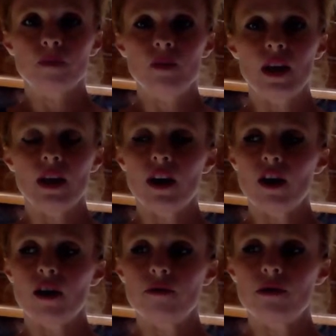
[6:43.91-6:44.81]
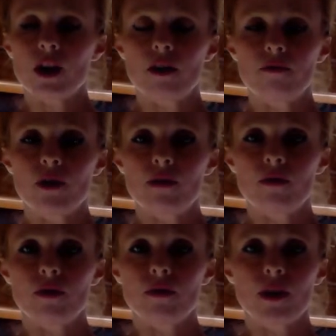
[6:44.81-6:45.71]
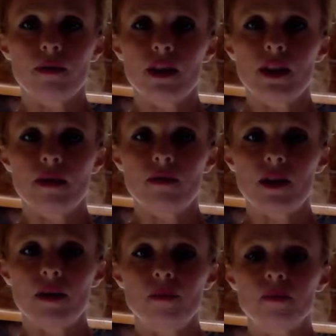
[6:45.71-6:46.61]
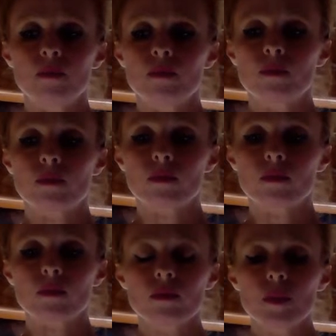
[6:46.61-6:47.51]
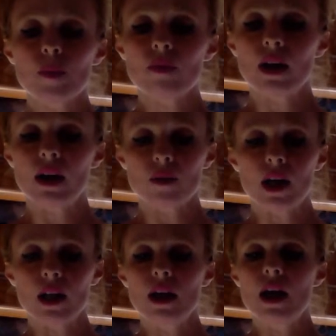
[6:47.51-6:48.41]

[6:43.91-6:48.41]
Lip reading: They get off scot-free for everything they've done as well.